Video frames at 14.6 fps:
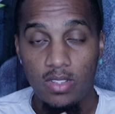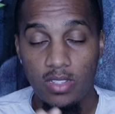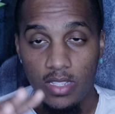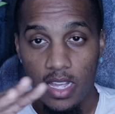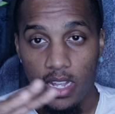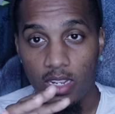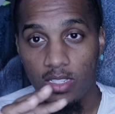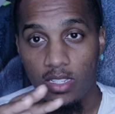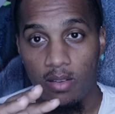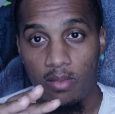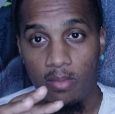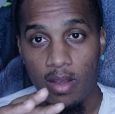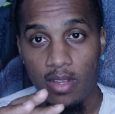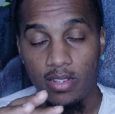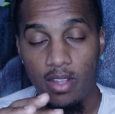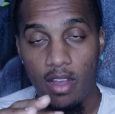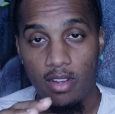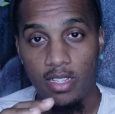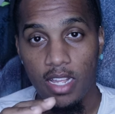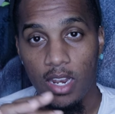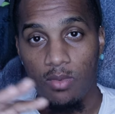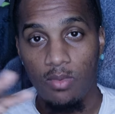selling some of my
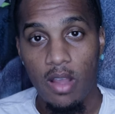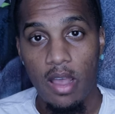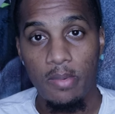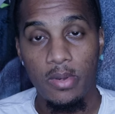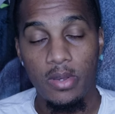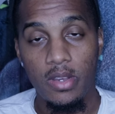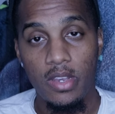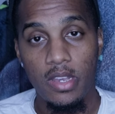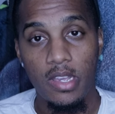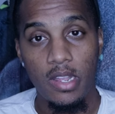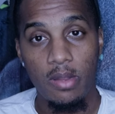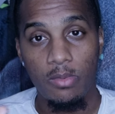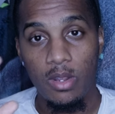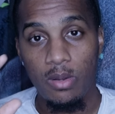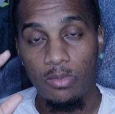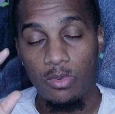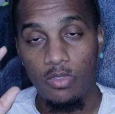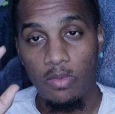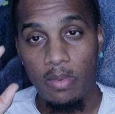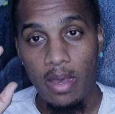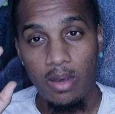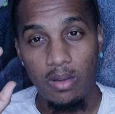stocks out of Robinhood. I'm going to
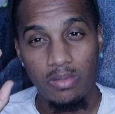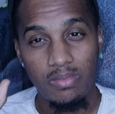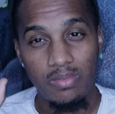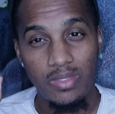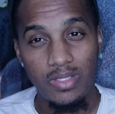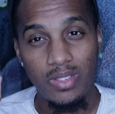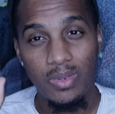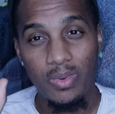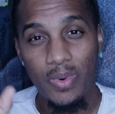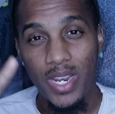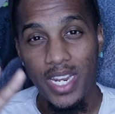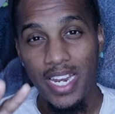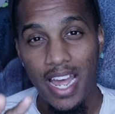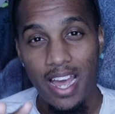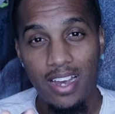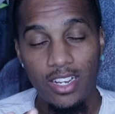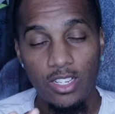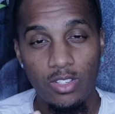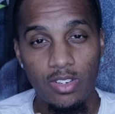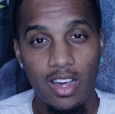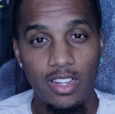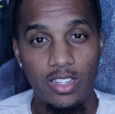move about
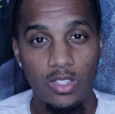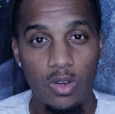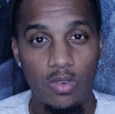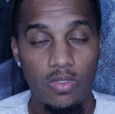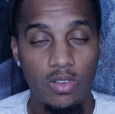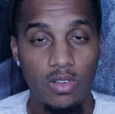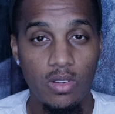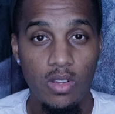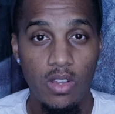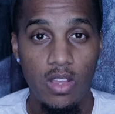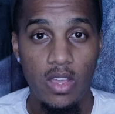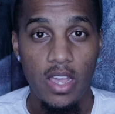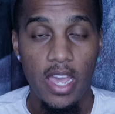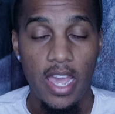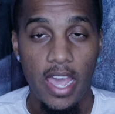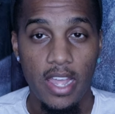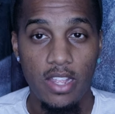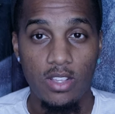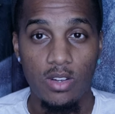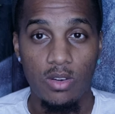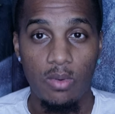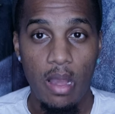$2,900 over
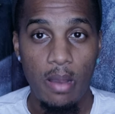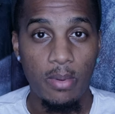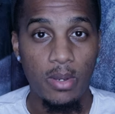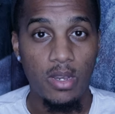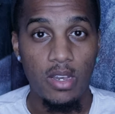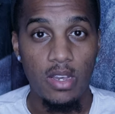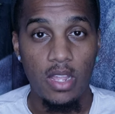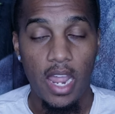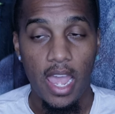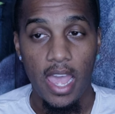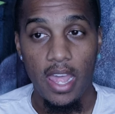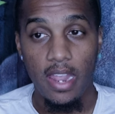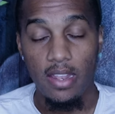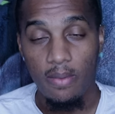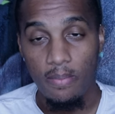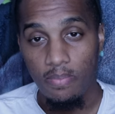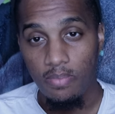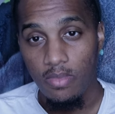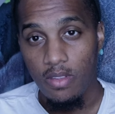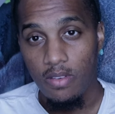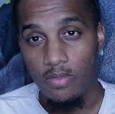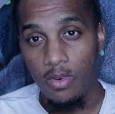into Robinhood. And
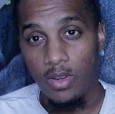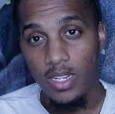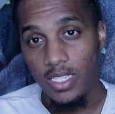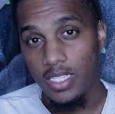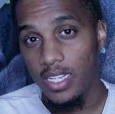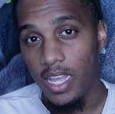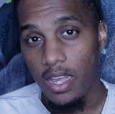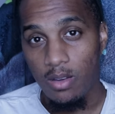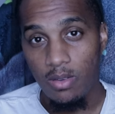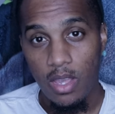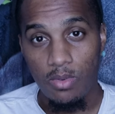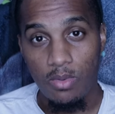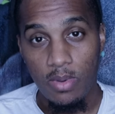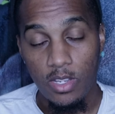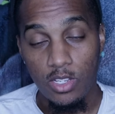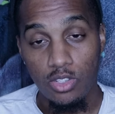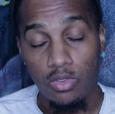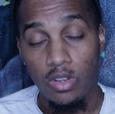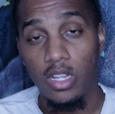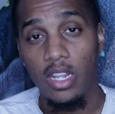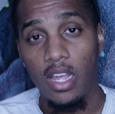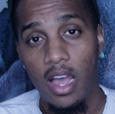for this account, it will be
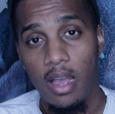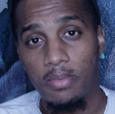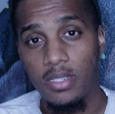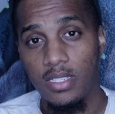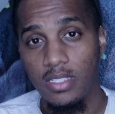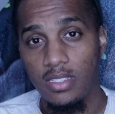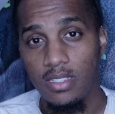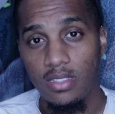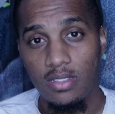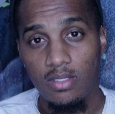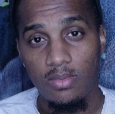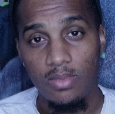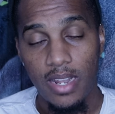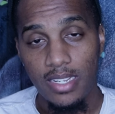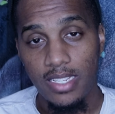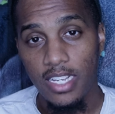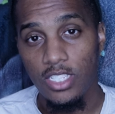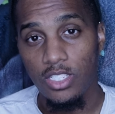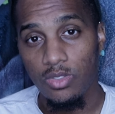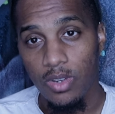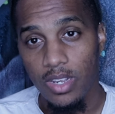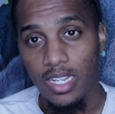strictly options. When I say
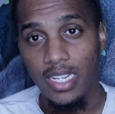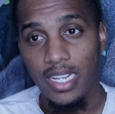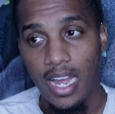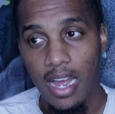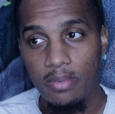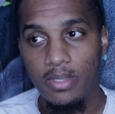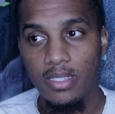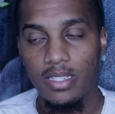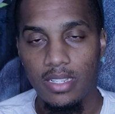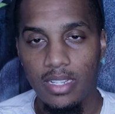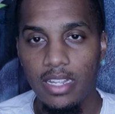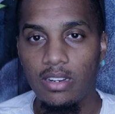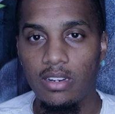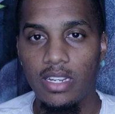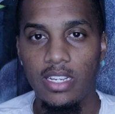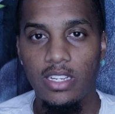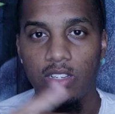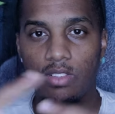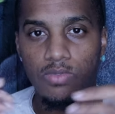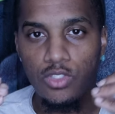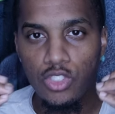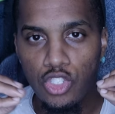strictly options, literally
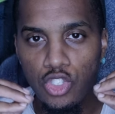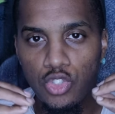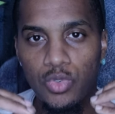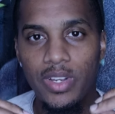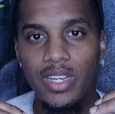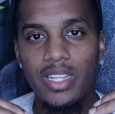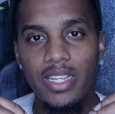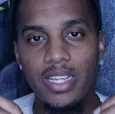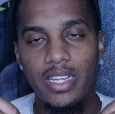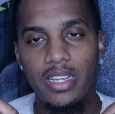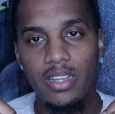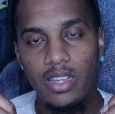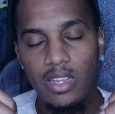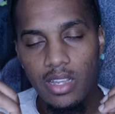strictly